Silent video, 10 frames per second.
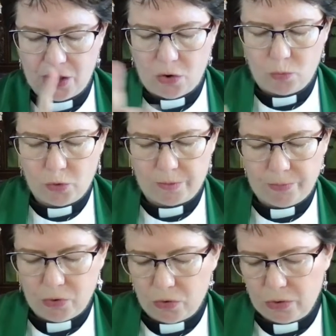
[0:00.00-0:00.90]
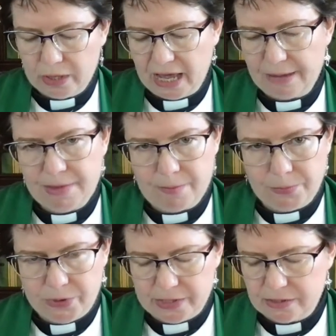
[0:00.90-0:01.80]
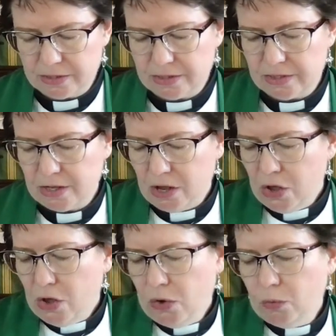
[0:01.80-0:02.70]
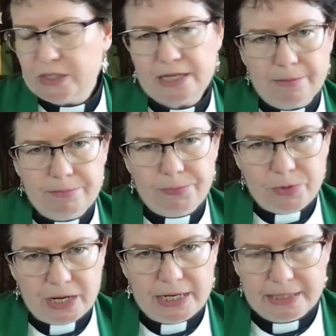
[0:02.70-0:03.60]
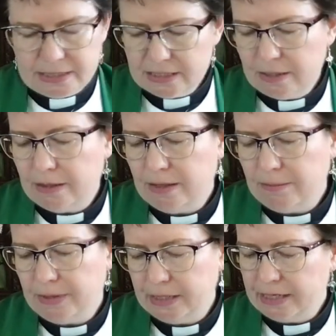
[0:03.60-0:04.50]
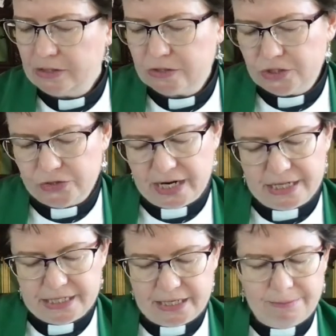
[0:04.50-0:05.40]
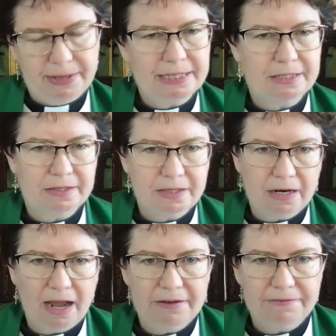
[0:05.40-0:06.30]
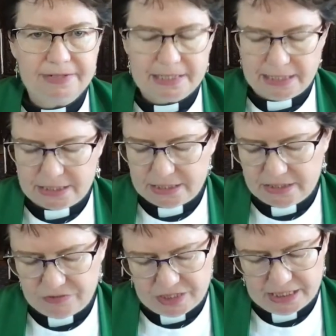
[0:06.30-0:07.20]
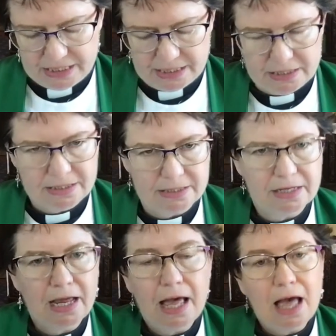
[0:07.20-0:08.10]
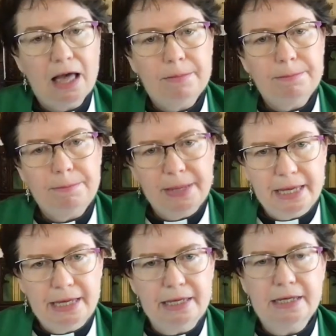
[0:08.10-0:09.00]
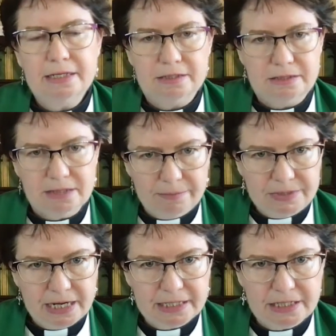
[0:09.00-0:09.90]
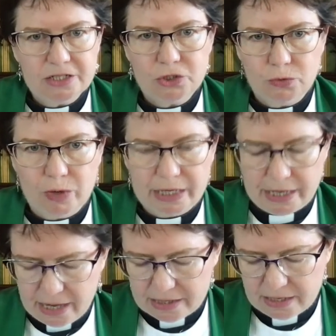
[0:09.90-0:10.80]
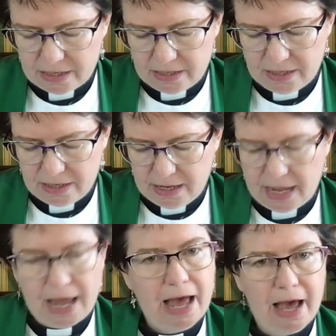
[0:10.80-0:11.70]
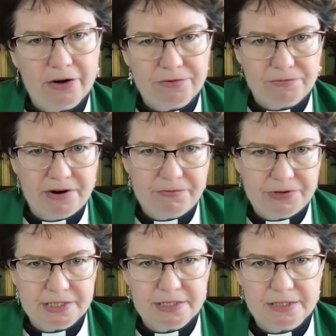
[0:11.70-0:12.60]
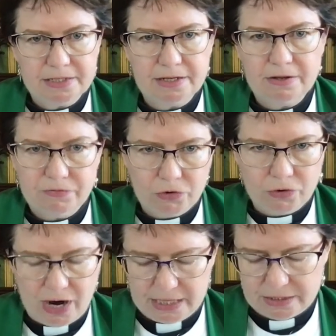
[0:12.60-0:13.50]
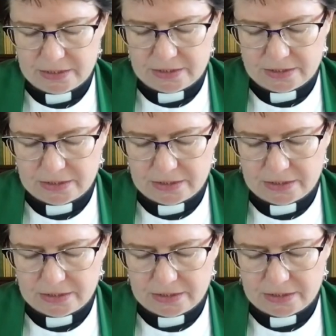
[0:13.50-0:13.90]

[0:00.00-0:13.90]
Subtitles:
What Paul came up with was a brilliant political strategy based on the life and teaching of Jesus. Be subject to one another out of reverence for Christ.